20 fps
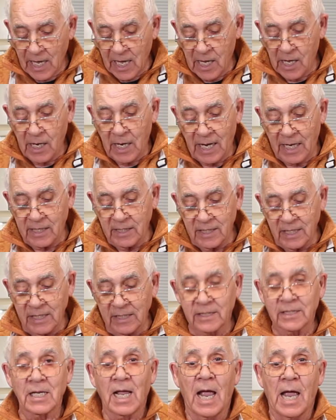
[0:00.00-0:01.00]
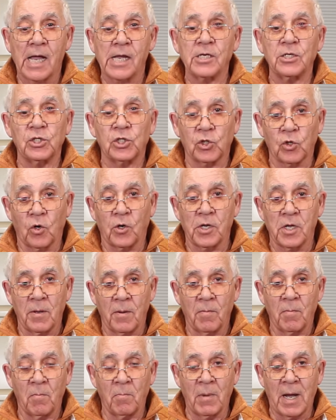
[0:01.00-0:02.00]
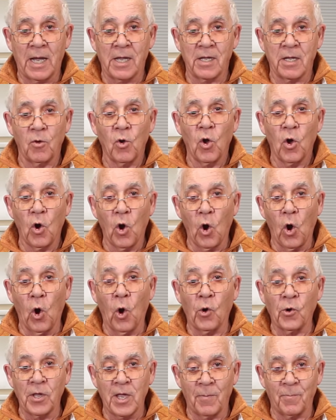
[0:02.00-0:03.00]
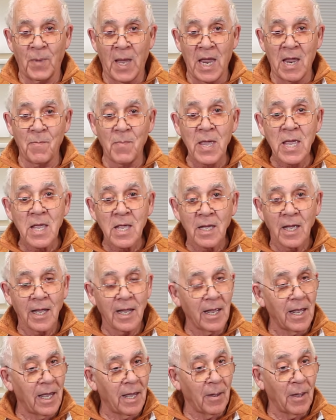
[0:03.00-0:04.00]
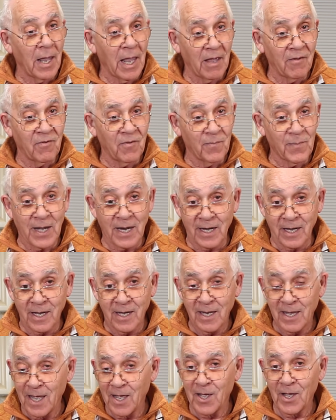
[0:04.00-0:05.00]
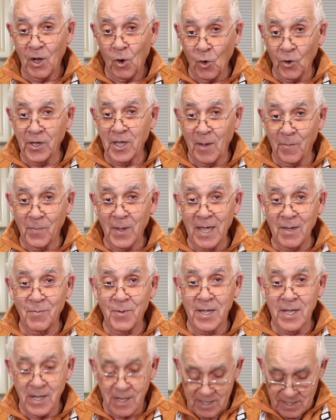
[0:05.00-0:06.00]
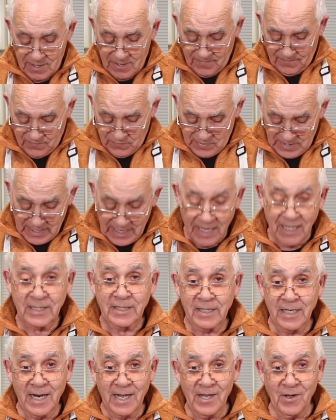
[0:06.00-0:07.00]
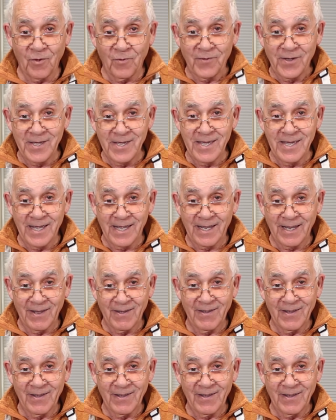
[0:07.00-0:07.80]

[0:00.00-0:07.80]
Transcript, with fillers: And like this, I enjoy my Oh Yeah Baby. And everybody, Oh Yeah Baby, it's right over here.